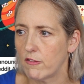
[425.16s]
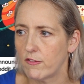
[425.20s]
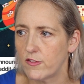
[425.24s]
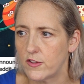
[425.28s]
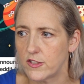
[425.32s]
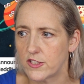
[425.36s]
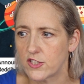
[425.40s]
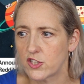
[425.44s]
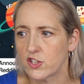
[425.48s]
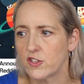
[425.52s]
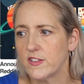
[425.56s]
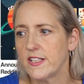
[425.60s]
of
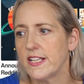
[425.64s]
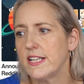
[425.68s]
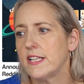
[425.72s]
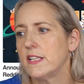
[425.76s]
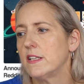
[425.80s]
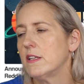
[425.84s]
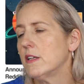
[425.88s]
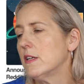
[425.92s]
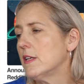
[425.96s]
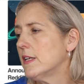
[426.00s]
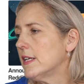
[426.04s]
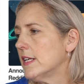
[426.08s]
the
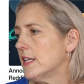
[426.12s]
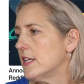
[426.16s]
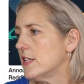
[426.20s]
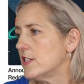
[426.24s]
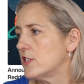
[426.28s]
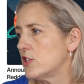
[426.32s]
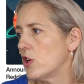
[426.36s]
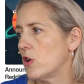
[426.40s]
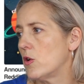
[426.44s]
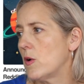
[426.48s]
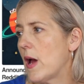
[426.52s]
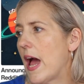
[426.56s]
screen,
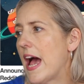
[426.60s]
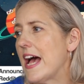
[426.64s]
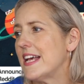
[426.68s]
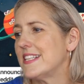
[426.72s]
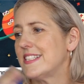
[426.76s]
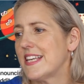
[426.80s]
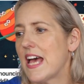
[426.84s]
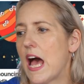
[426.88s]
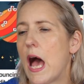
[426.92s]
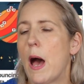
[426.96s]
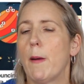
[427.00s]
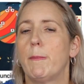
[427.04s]
so
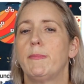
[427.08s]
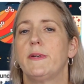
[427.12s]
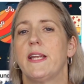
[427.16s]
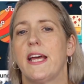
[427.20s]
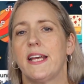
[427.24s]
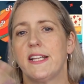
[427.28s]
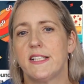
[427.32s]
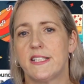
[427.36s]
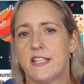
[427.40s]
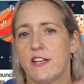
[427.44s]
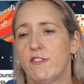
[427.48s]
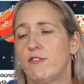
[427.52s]
as it
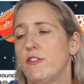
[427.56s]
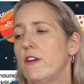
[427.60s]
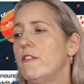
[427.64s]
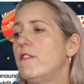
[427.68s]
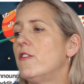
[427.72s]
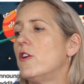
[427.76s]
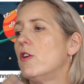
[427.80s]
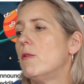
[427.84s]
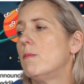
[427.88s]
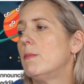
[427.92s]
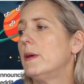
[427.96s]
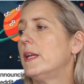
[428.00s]
updates every
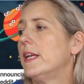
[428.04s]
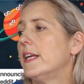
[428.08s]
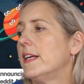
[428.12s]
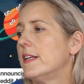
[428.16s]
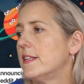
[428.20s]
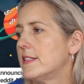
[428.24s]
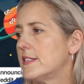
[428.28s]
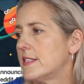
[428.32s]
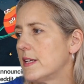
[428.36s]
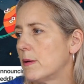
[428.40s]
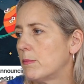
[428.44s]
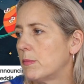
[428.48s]
few
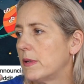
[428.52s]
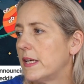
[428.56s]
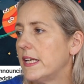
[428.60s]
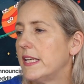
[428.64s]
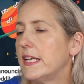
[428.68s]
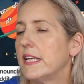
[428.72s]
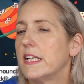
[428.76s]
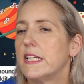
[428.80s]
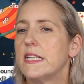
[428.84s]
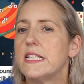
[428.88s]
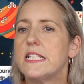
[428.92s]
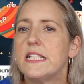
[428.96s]
minutes, I'm
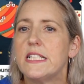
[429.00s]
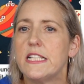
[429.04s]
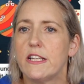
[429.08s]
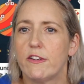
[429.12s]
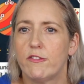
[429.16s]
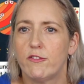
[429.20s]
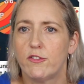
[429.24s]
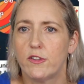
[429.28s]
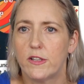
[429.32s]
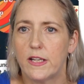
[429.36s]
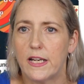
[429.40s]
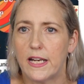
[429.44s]
getting a
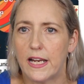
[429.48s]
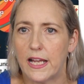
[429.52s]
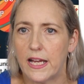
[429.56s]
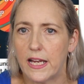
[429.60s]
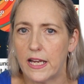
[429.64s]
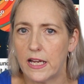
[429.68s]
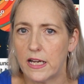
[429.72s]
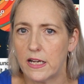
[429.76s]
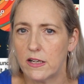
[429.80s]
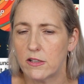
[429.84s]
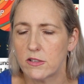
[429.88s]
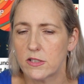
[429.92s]
different
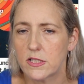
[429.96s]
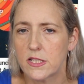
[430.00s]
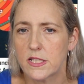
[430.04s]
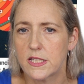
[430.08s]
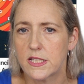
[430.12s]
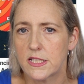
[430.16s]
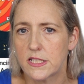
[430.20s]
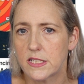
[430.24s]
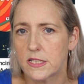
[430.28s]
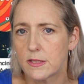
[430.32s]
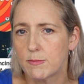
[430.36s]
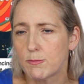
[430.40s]
layout
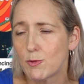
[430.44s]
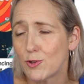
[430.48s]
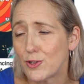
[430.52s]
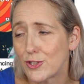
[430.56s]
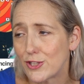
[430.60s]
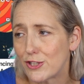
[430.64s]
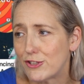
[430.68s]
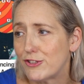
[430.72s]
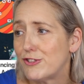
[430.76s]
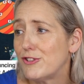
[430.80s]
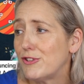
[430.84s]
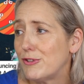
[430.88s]
that's
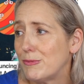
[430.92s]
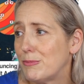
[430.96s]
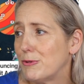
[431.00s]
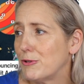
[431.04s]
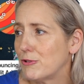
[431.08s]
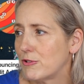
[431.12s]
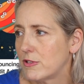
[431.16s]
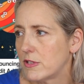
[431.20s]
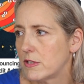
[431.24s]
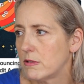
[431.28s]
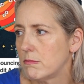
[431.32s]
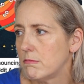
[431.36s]
more
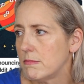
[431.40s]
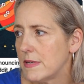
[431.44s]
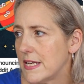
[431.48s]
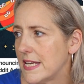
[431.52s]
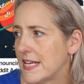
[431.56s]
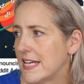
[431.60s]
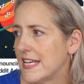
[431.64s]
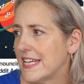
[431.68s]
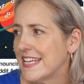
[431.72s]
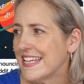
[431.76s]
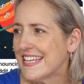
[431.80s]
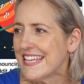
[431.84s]
suitable to
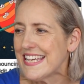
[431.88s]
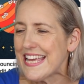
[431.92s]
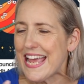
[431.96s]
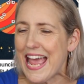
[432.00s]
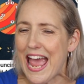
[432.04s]
me